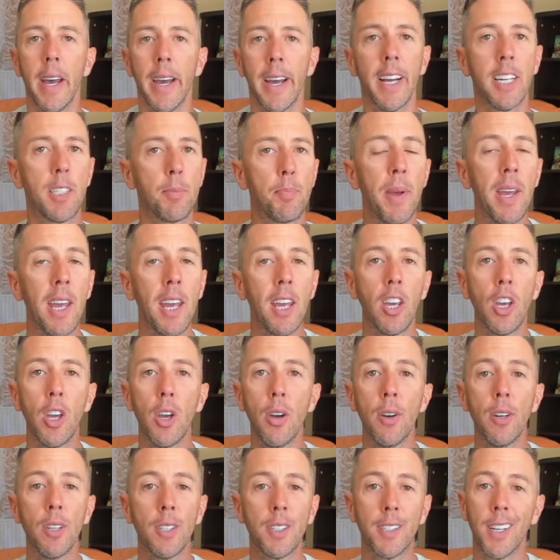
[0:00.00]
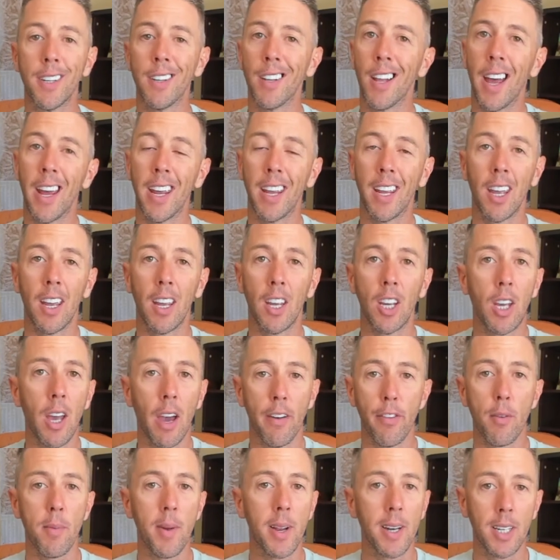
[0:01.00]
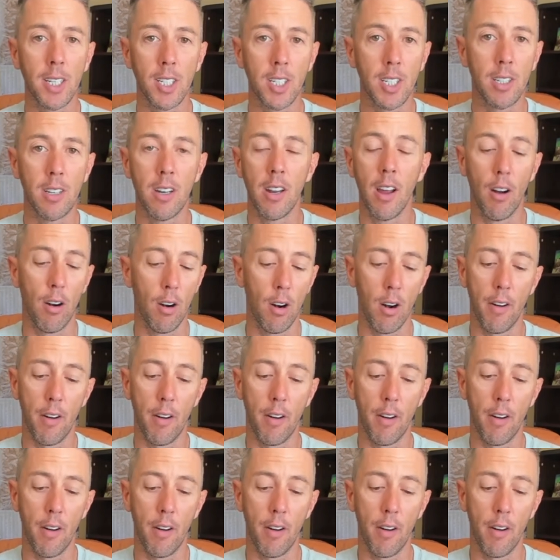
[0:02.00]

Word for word: It's being used in like government or